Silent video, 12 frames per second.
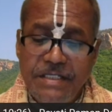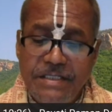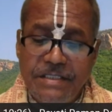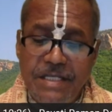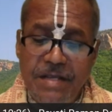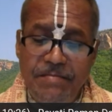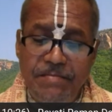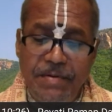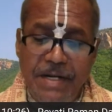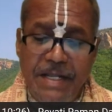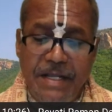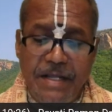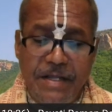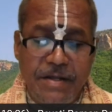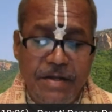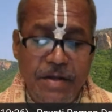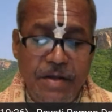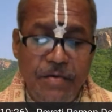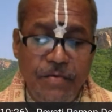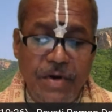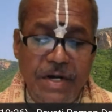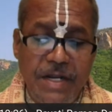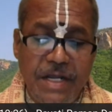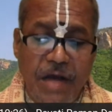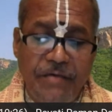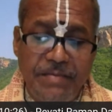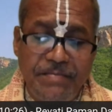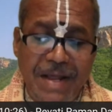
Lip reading: simply worldly covered